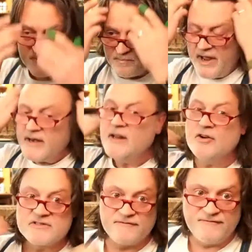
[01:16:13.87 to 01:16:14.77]
but it
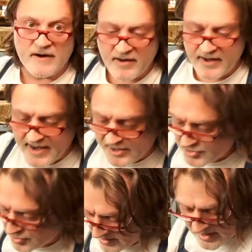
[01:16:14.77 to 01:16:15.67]
looks very
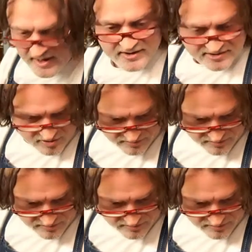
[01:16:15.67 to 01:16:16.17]
natural. So